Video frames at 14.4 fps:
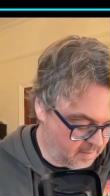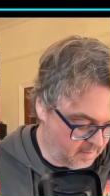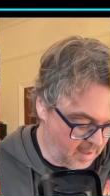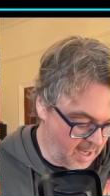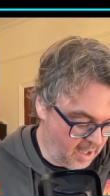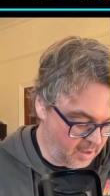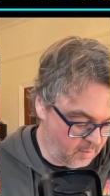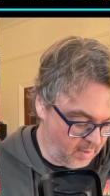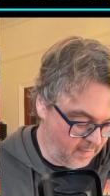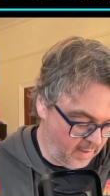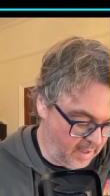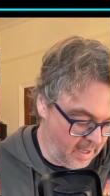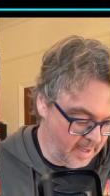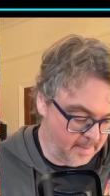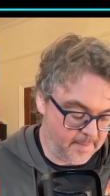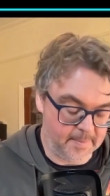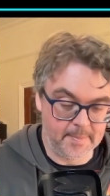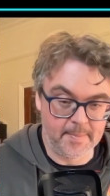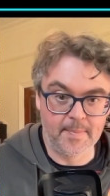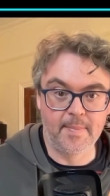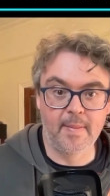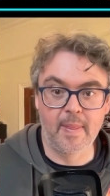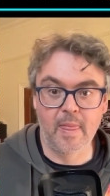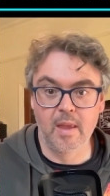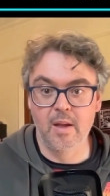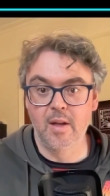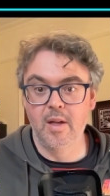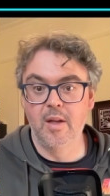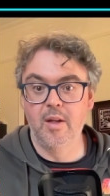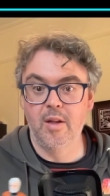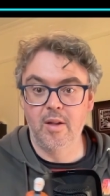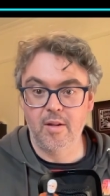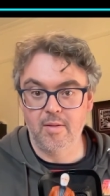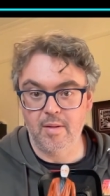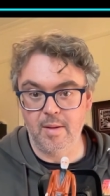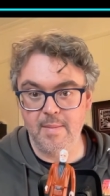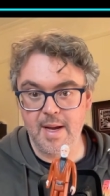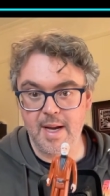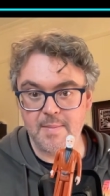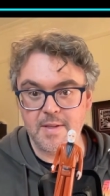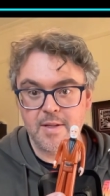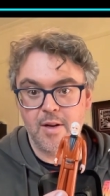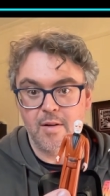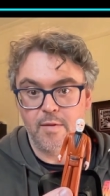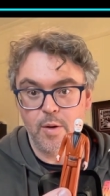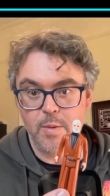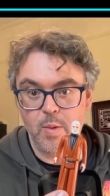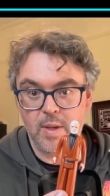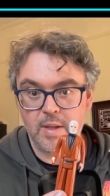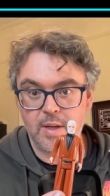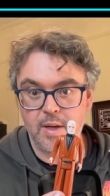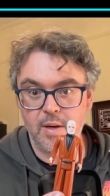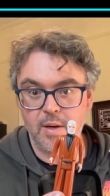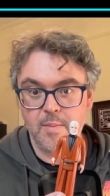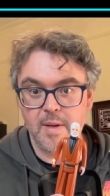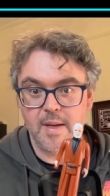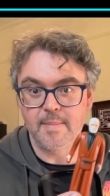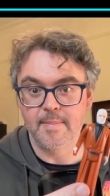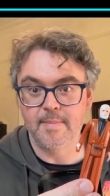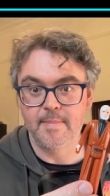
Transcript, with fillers: How can we forget? The man himself, Obi-Wan Kenobi.